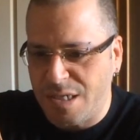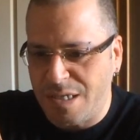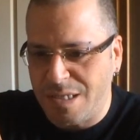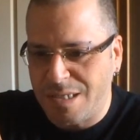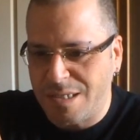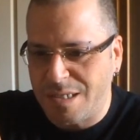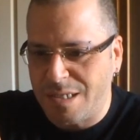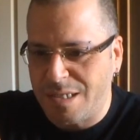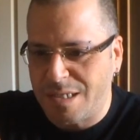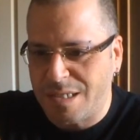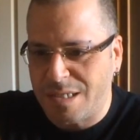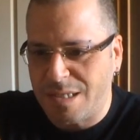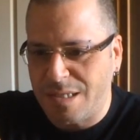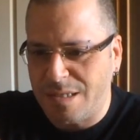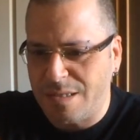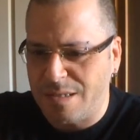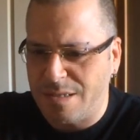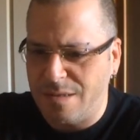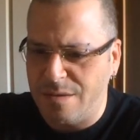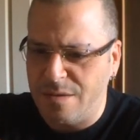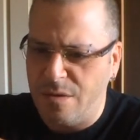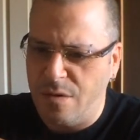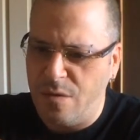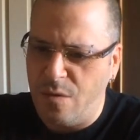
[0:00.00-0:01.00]
It's just,
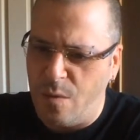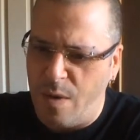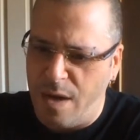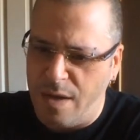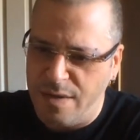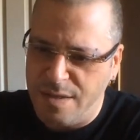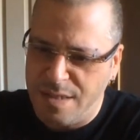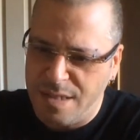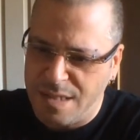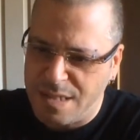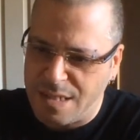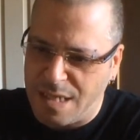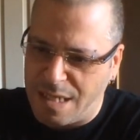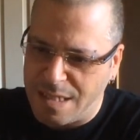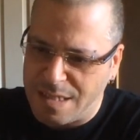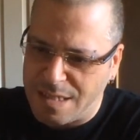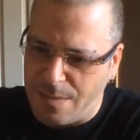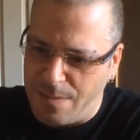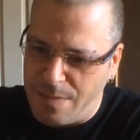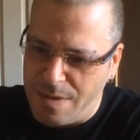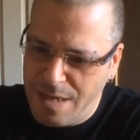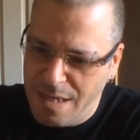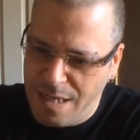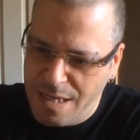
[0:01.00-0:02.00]
oh wow, this has got
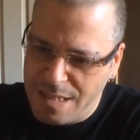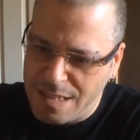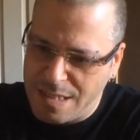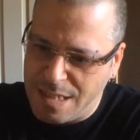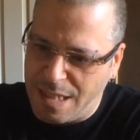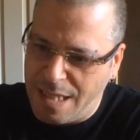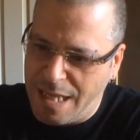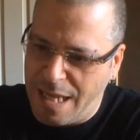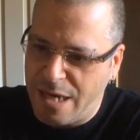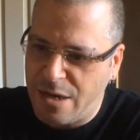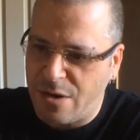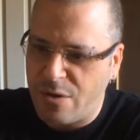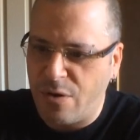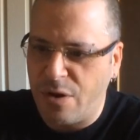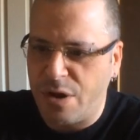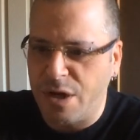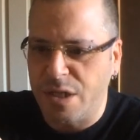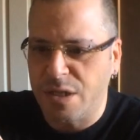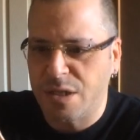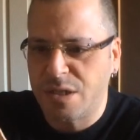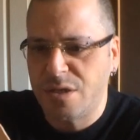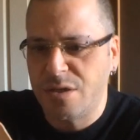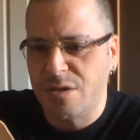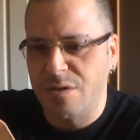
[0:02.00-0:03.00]
some nice lacquer
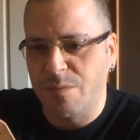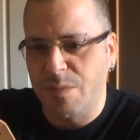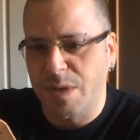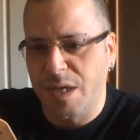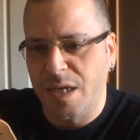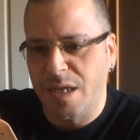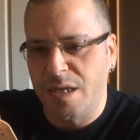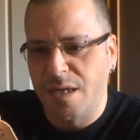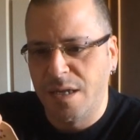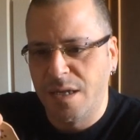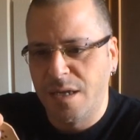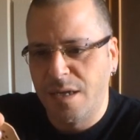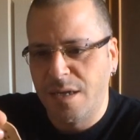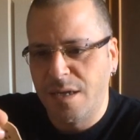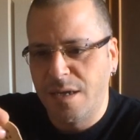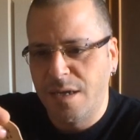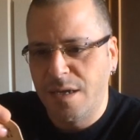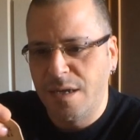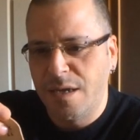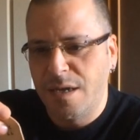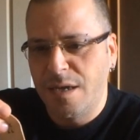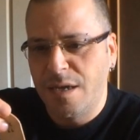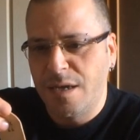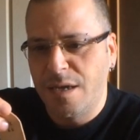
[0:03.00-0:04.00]
on it too, man.
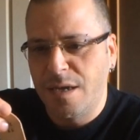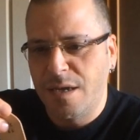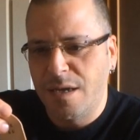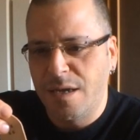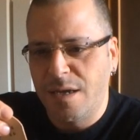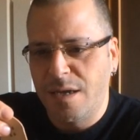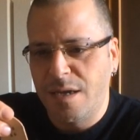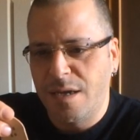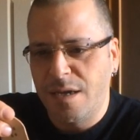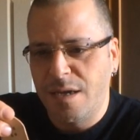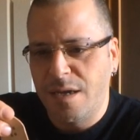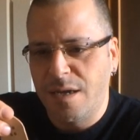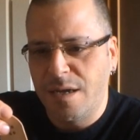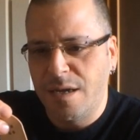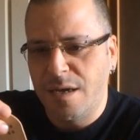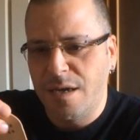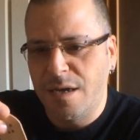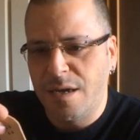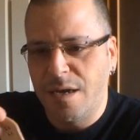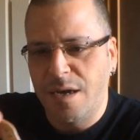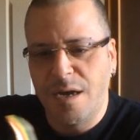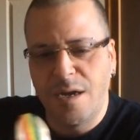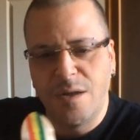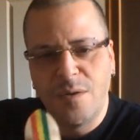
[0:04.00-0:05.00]

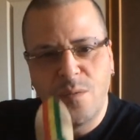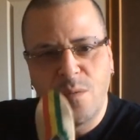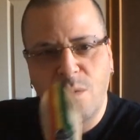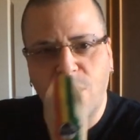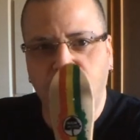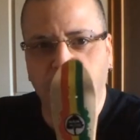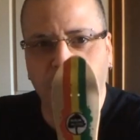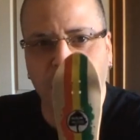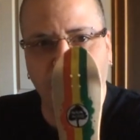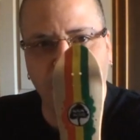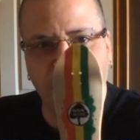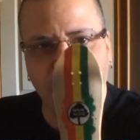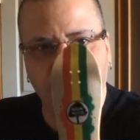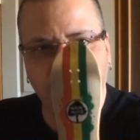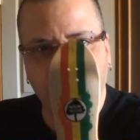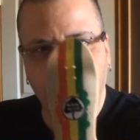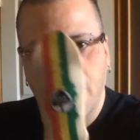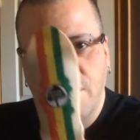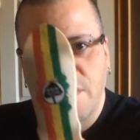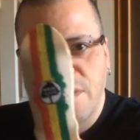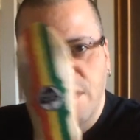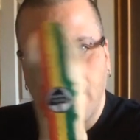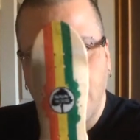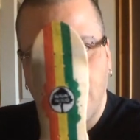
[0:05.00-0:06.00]
Unreal.
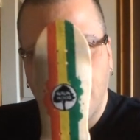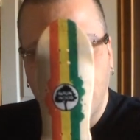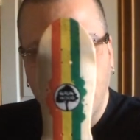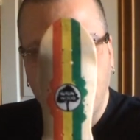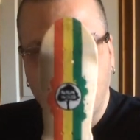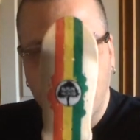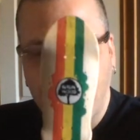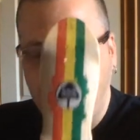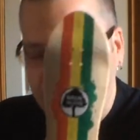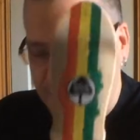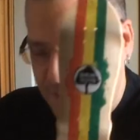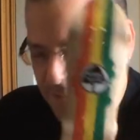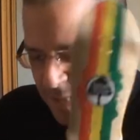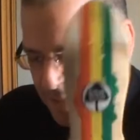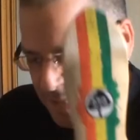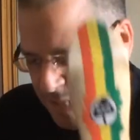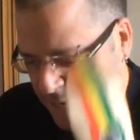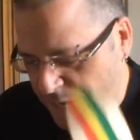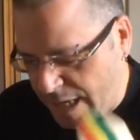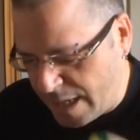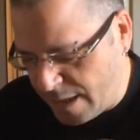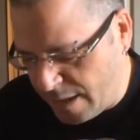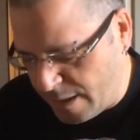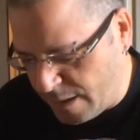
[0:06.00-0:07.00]
That's the
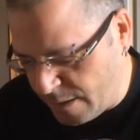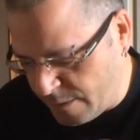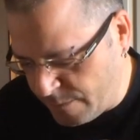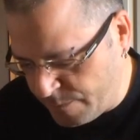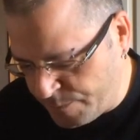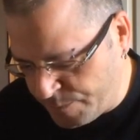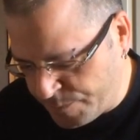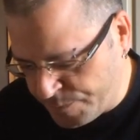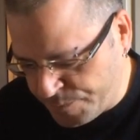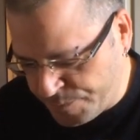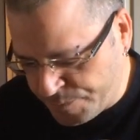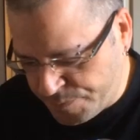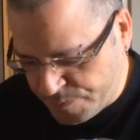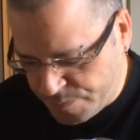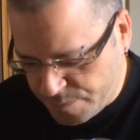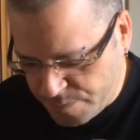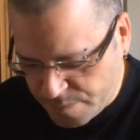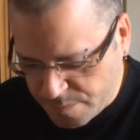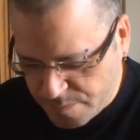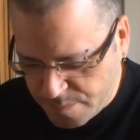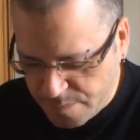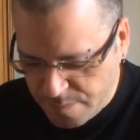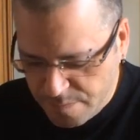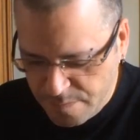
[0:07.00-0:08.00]
dagger.
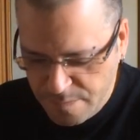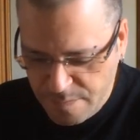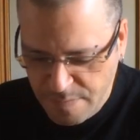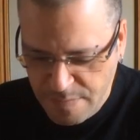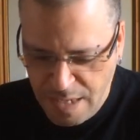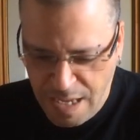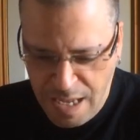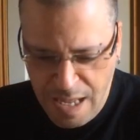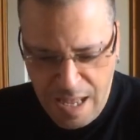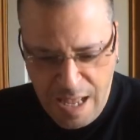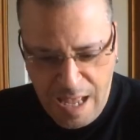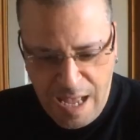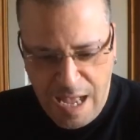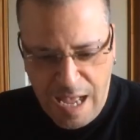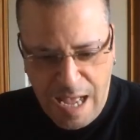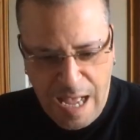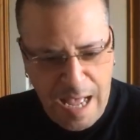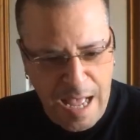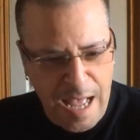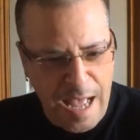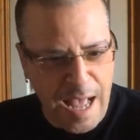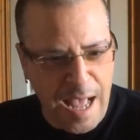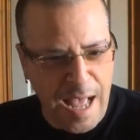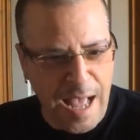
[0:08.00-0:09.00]

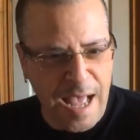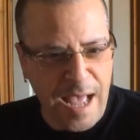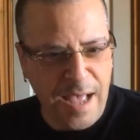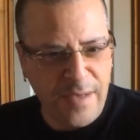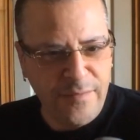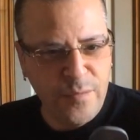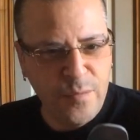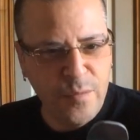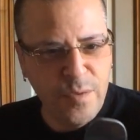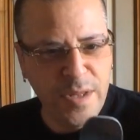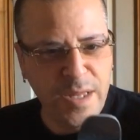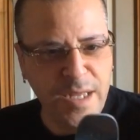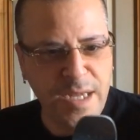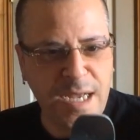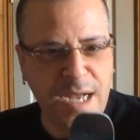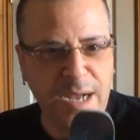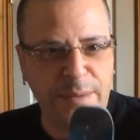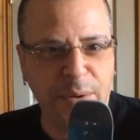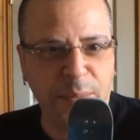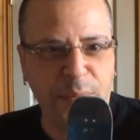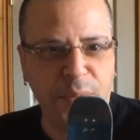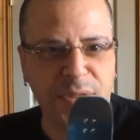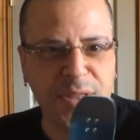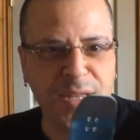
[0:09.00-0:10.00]
I haven't really
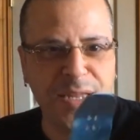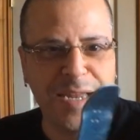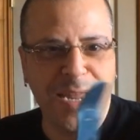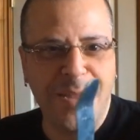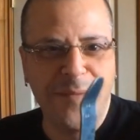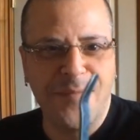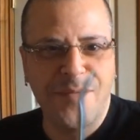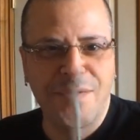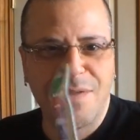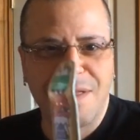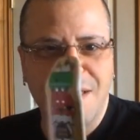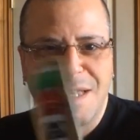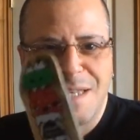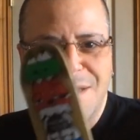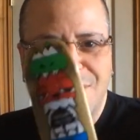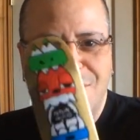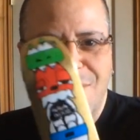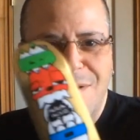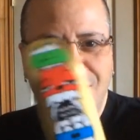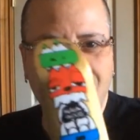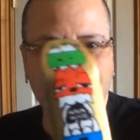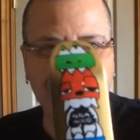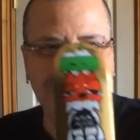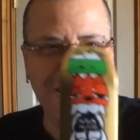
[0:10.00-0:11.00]
come up with a name for this
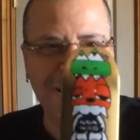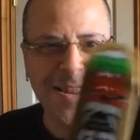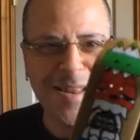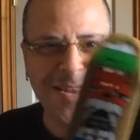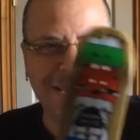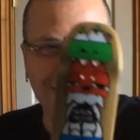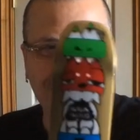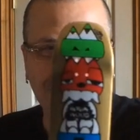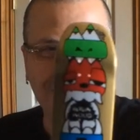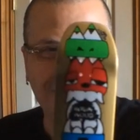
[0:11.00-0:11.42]
one yet.